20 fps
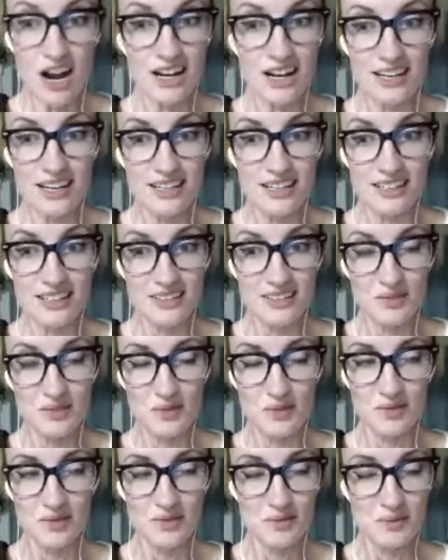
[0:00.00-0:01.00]
jump the
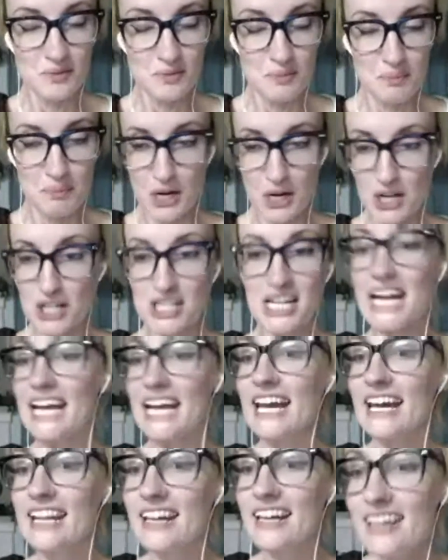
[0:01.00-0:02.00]
shark,
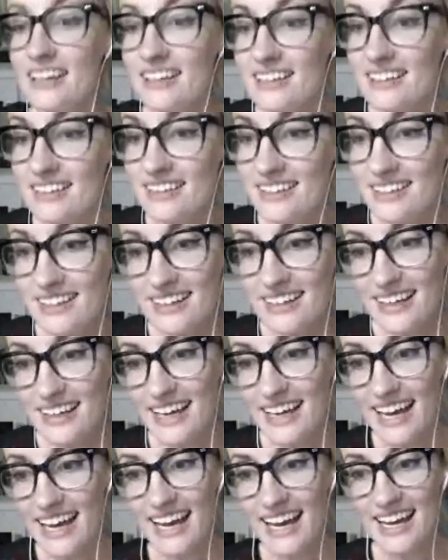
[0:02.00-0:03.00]
per Diana.
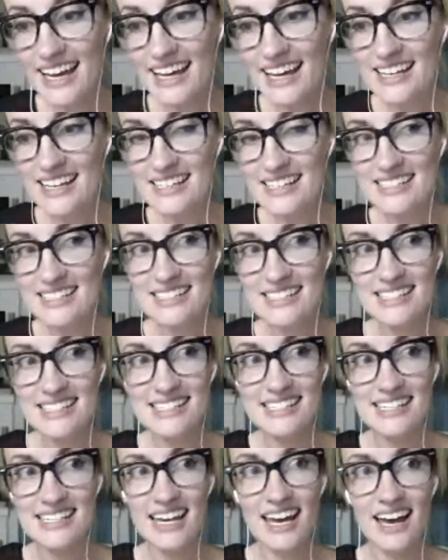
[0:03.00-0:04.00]

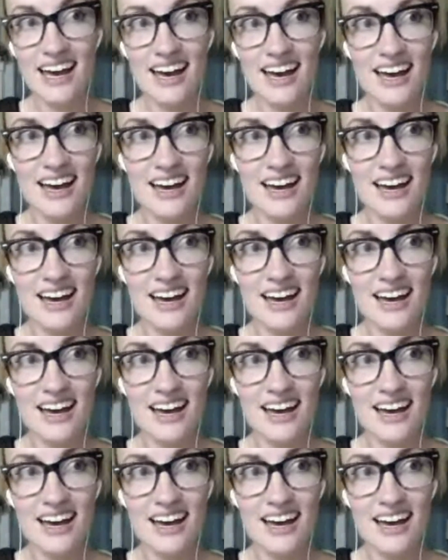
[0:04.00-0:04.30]
And